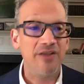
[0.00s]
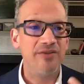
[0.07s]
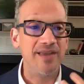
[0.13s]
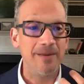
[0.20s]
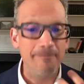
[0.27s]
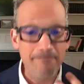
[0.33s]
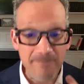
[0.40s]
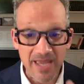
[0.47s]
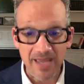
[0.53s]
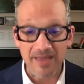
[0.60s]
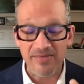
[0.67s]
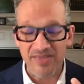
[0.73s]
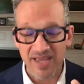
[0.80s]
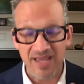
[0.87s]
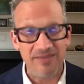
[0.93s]

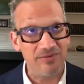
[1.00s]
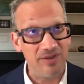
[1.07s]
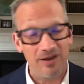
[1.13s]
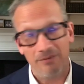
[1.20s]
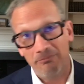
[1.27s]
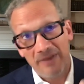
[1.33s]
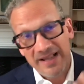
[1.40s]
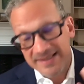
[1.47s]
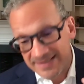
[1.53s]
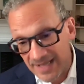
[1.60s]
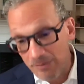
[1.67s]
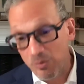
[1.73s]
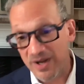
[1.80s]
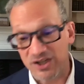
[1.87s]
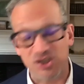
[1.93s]
the in
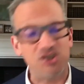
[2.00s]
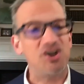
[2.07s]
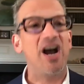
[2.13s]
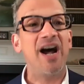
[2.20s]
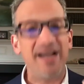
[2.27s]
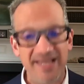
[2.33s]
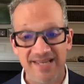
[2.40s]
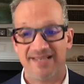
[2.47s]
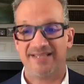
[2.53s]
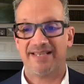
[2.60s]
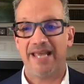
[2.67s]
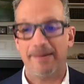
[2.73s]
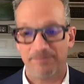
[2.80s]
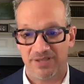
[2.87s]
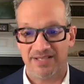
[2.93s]
some way shocking
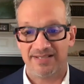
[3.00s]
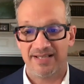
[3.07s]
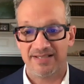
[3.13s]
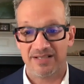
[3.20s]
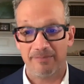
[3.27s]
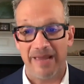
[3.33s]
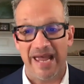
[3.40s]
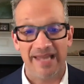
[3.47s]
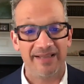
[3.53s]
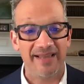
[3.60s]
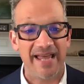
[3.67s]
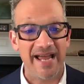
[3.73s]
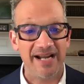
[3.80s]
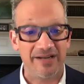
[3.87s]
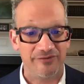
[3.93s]
skepticism and
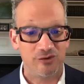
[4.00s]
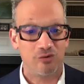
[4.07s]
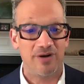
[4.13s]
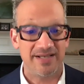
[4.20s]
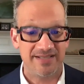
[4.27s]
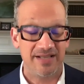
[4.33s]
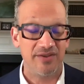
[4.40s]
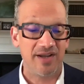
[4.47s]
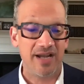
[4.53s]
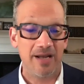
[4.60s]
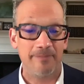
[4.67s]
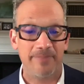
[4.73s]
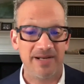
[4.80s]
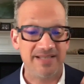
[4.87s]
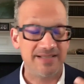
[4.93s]
lack of trust in the
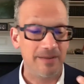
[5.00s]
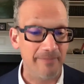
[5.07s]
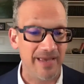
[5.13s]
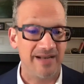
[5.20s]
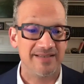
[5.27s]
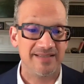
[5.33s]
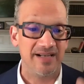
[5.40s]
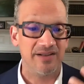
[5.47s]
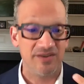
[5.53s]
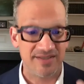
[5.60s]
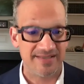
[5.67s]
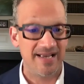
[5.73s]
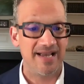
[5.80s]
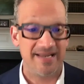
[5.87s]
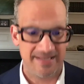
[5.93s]
companies, the medicine, and the
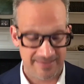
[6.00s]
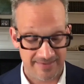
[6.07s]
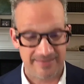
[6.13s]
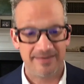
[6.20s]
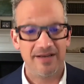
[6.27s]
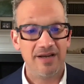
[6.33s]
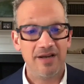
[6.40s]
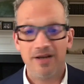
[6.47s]
science.